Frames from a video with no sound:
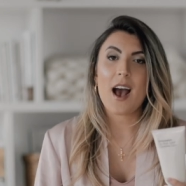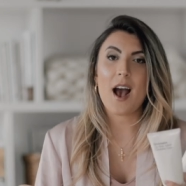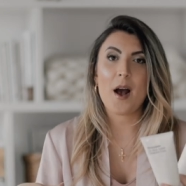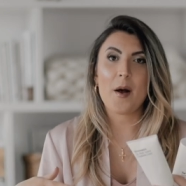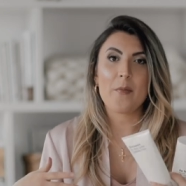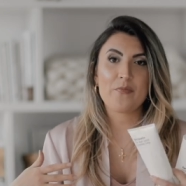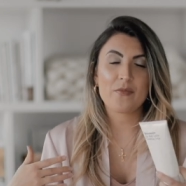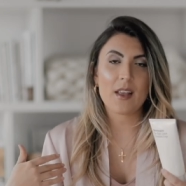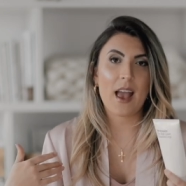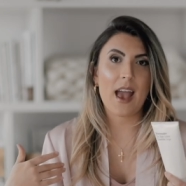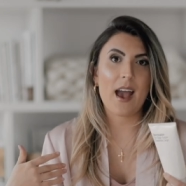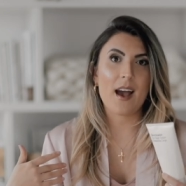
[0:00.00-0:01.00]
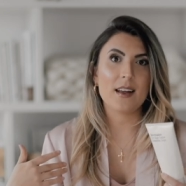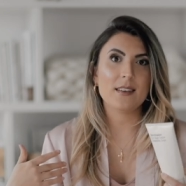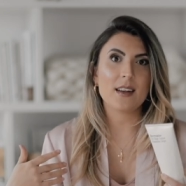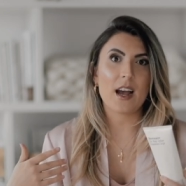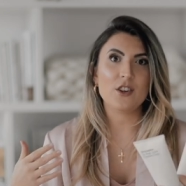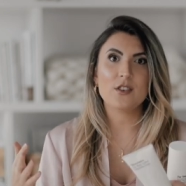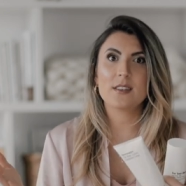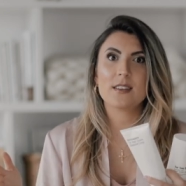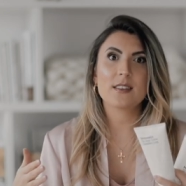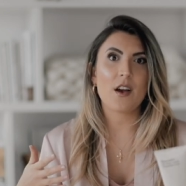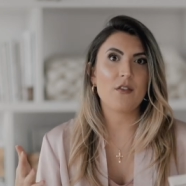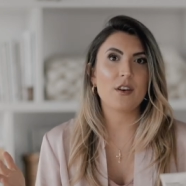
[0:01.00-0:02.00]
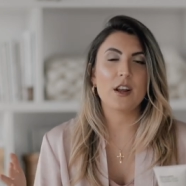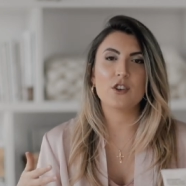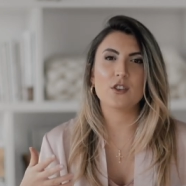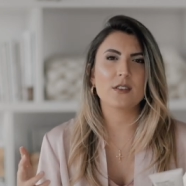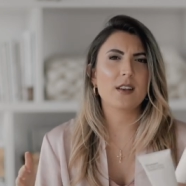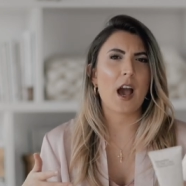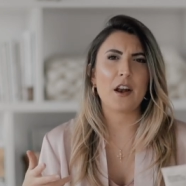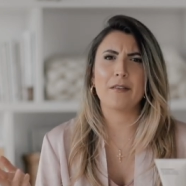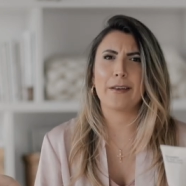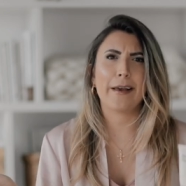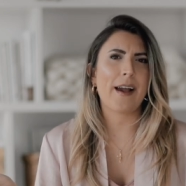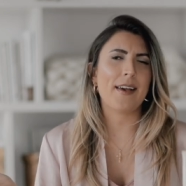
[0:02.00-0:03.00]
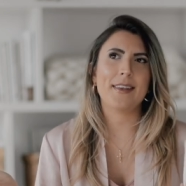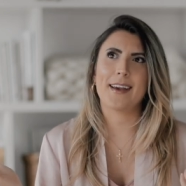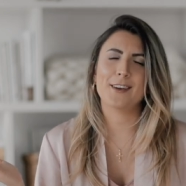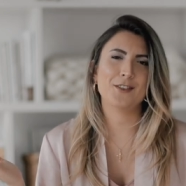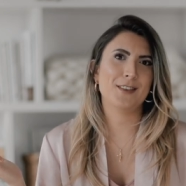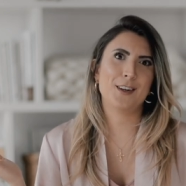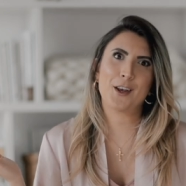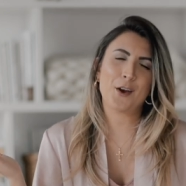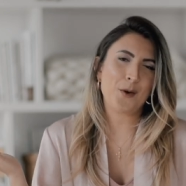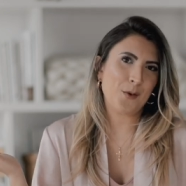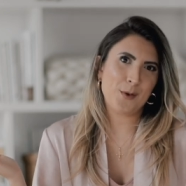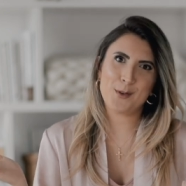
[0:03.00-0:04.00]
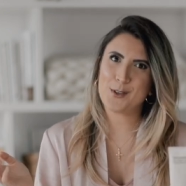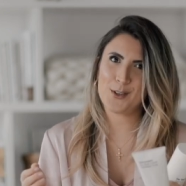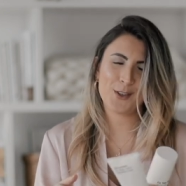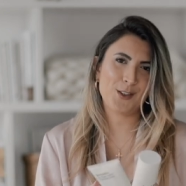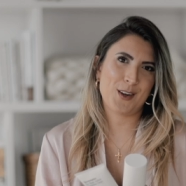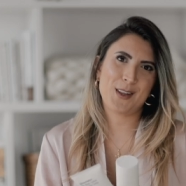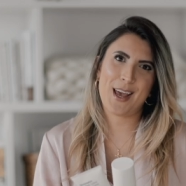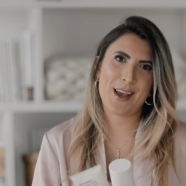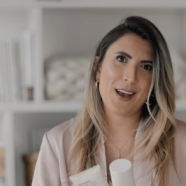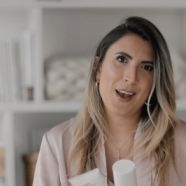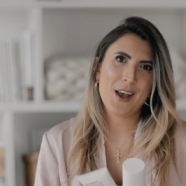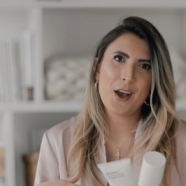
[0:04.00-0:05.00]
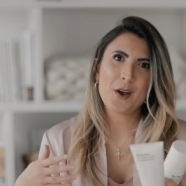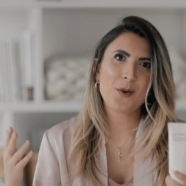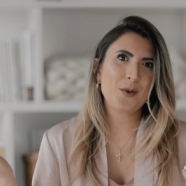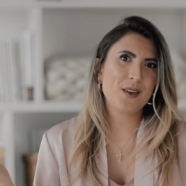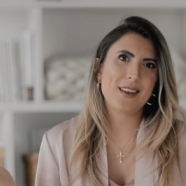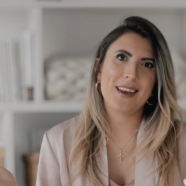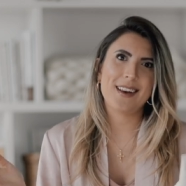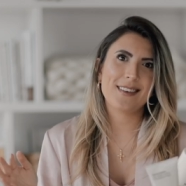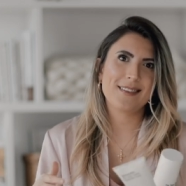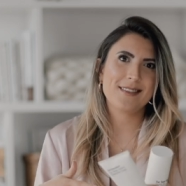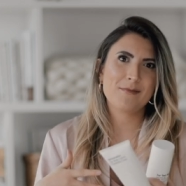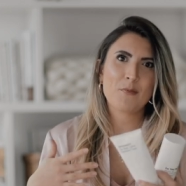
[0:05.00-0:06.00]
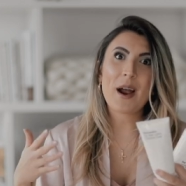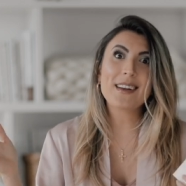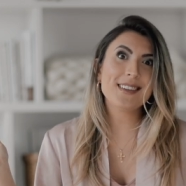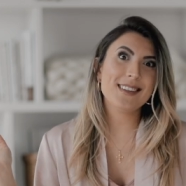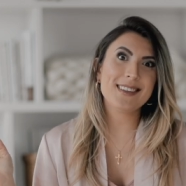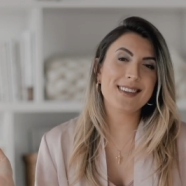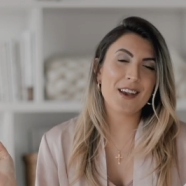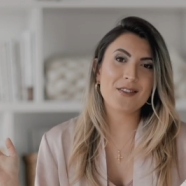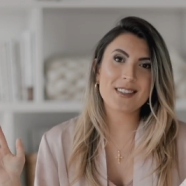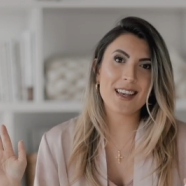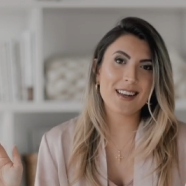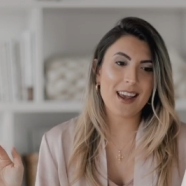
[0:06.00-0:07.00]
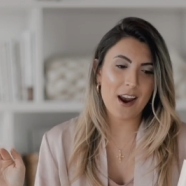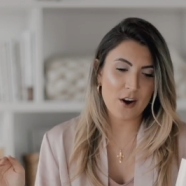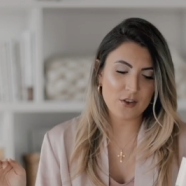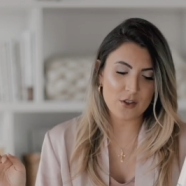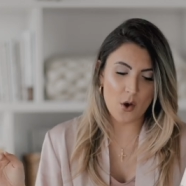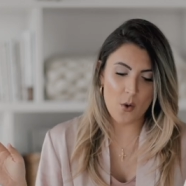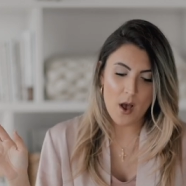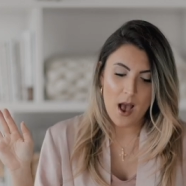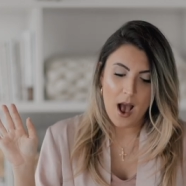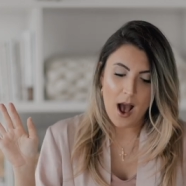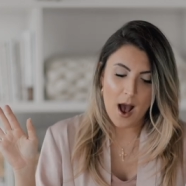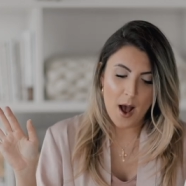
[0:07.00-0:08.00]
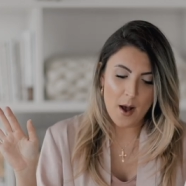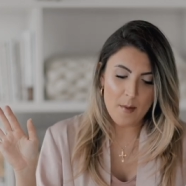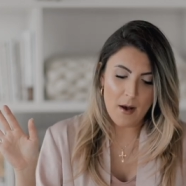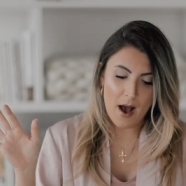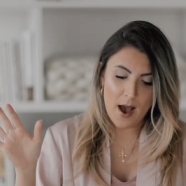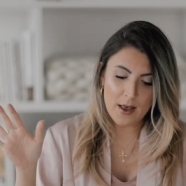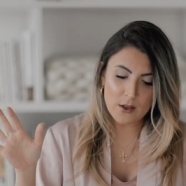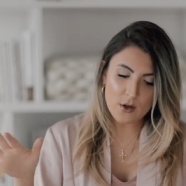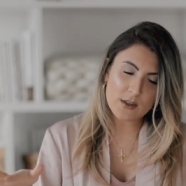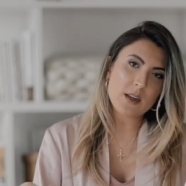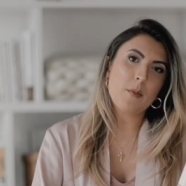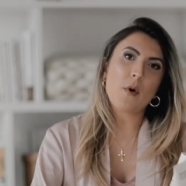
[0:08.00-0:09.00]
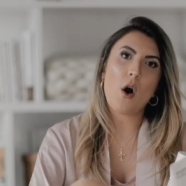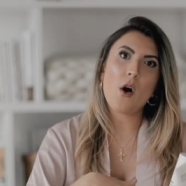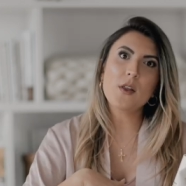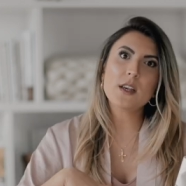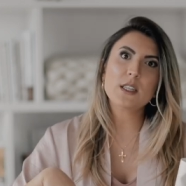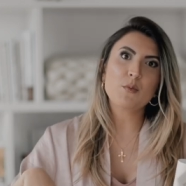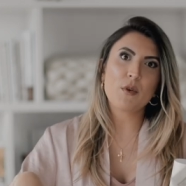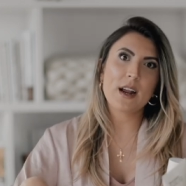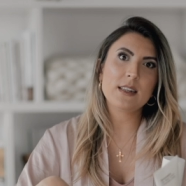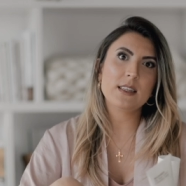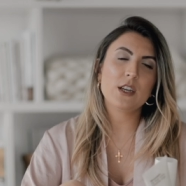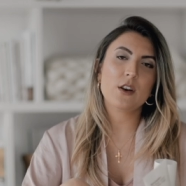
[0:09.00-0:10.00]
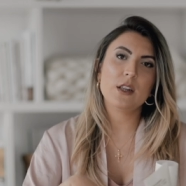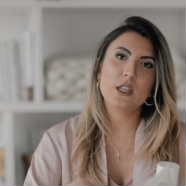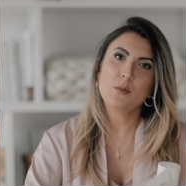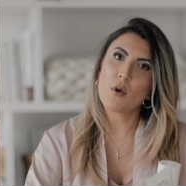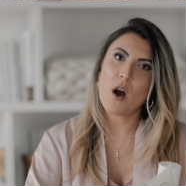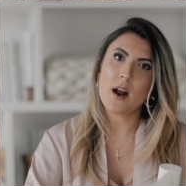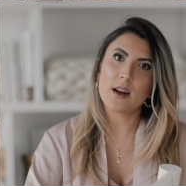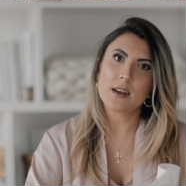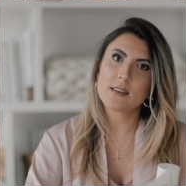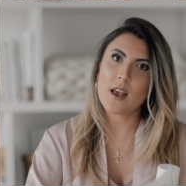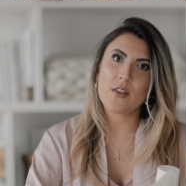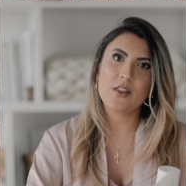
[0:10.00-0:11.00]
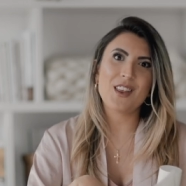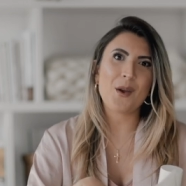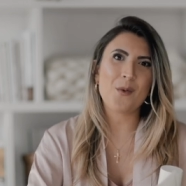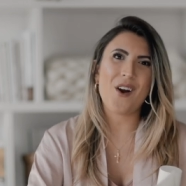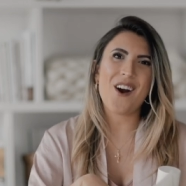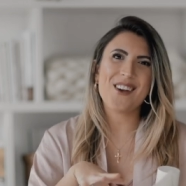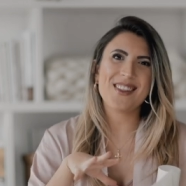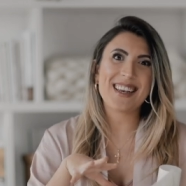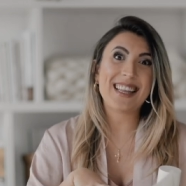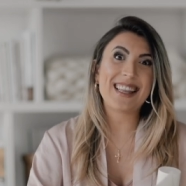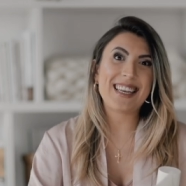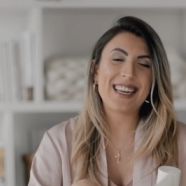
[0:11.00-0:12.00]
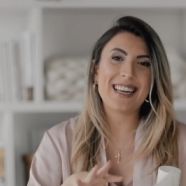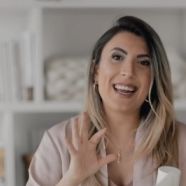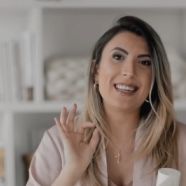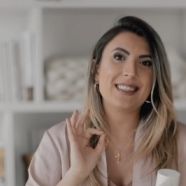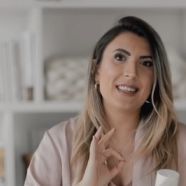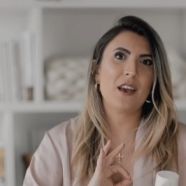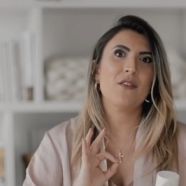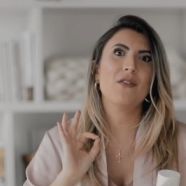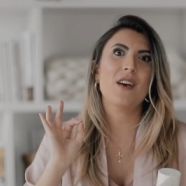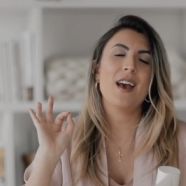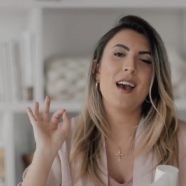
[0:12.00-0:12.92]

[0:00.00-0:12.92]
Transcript: um, and I just discovered it just kind of like I think I just did like a Google search on like googling pregnancy safe skincare. So um, I looked up all these brands here and these products and they were on the clean and safe